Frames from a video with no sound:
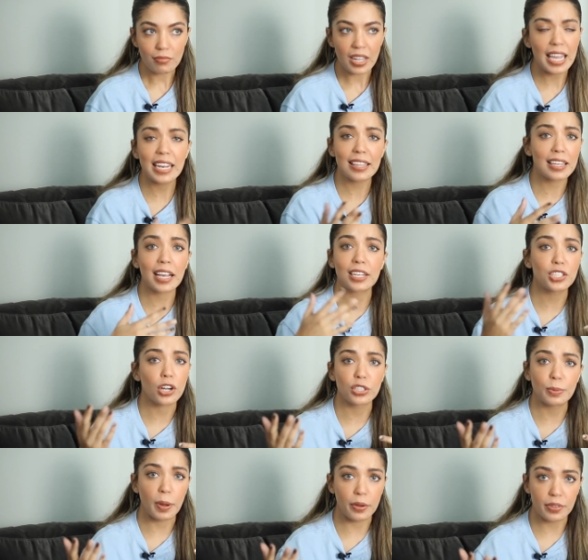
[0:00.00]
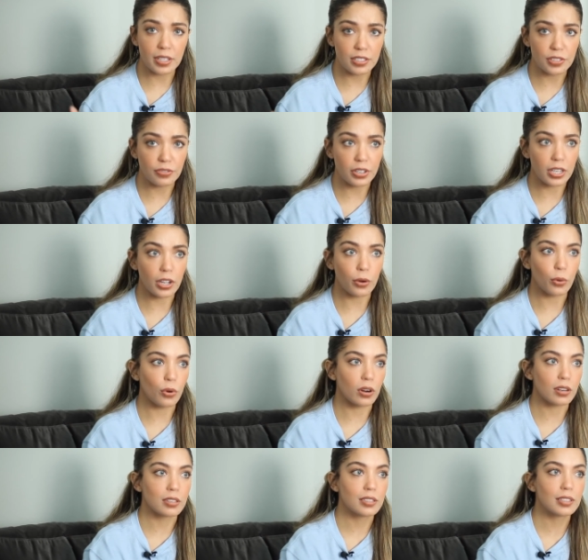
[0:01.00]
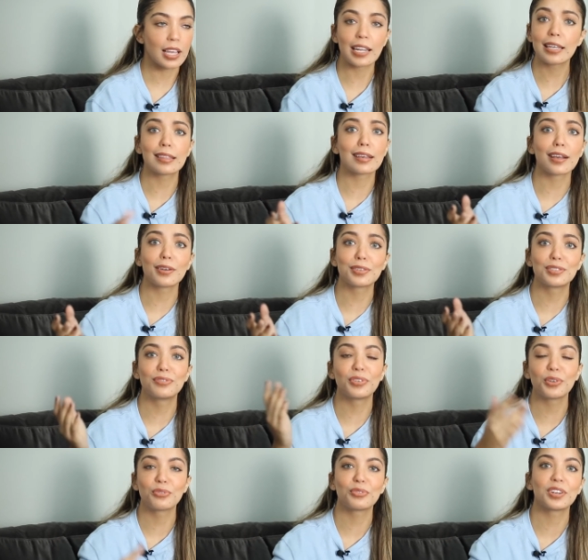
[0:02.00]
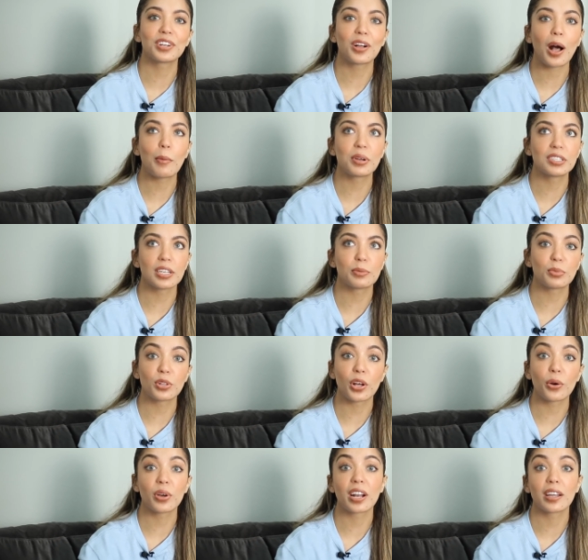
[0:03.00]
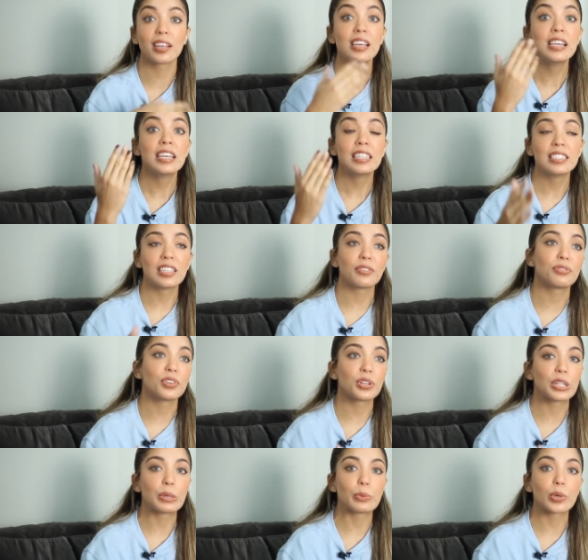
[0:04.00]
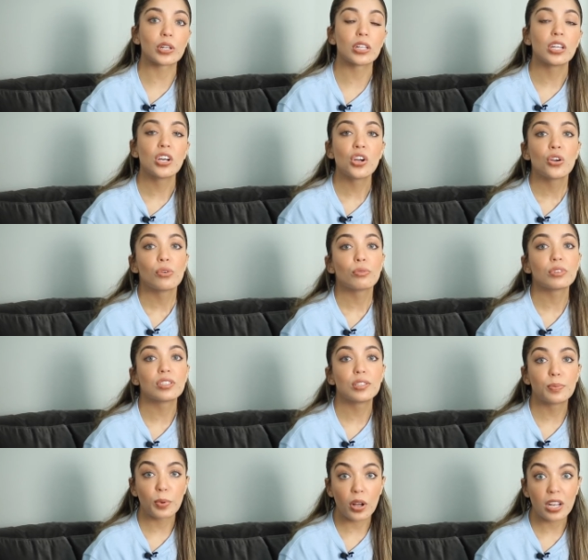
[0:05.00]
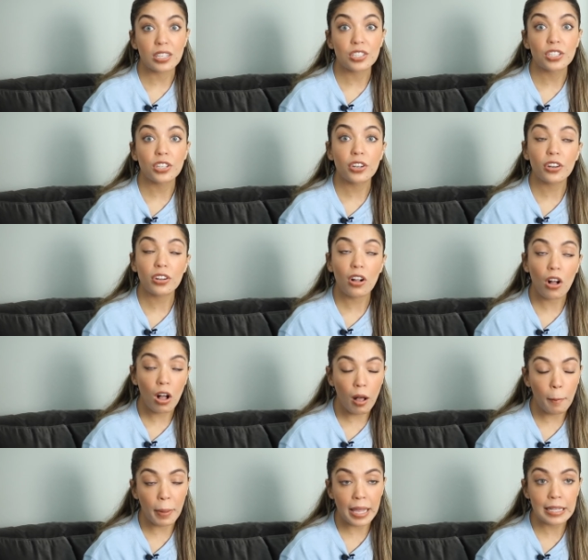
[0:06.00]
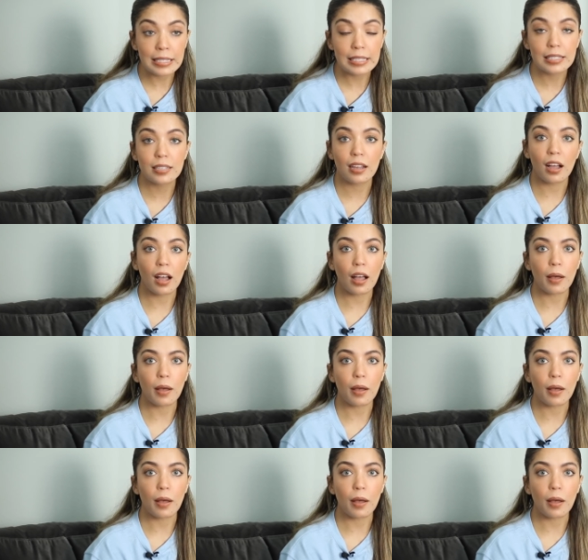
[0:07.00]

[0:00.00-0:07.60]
anything I talked about in this video or anything else, feel free to comment down below, and I definitely will respond to your comment,